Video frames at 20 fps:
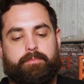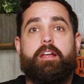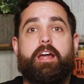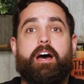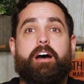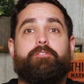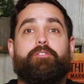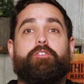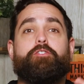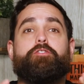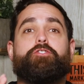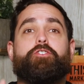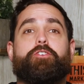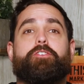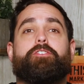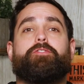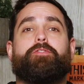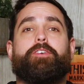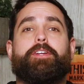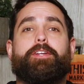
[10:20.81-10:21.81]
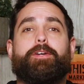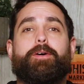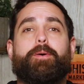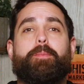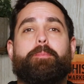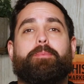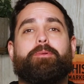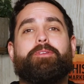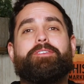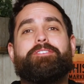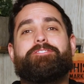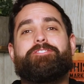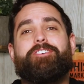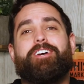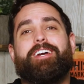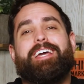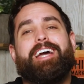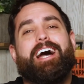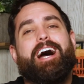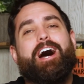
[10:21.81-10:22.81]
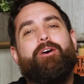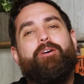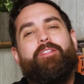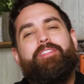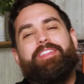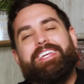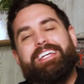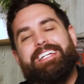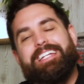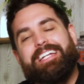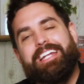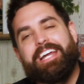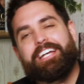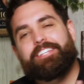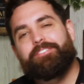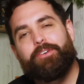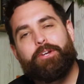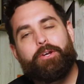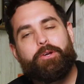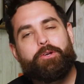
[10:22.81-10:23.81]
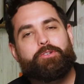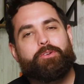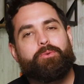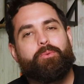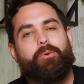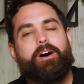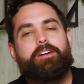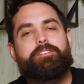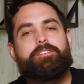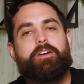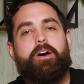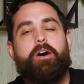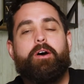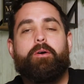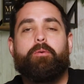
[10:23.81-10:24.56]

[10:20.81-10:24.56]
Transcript: Now, if you enjoyed this video, please check out the next video you should watch